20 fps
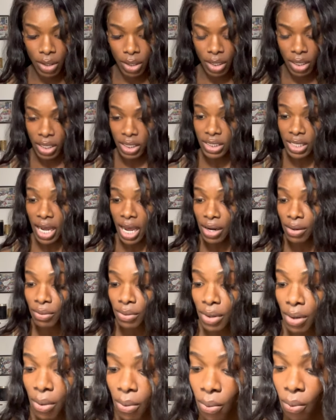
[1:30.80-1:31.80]
Cause I don't
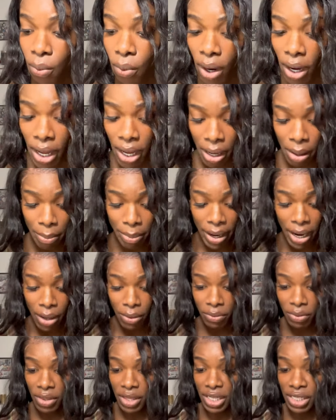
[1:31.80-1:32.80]
know what
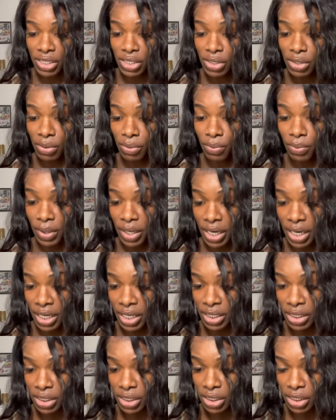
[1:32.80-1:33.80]
about this
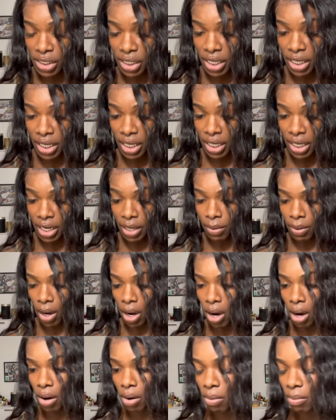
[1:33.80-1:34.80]
syringe. It
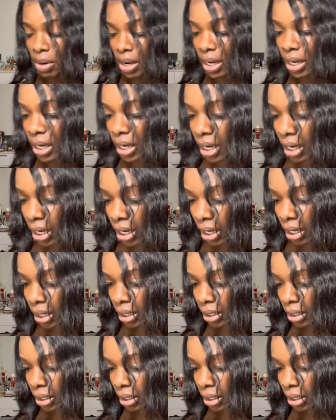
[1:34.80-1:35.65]
oh my god.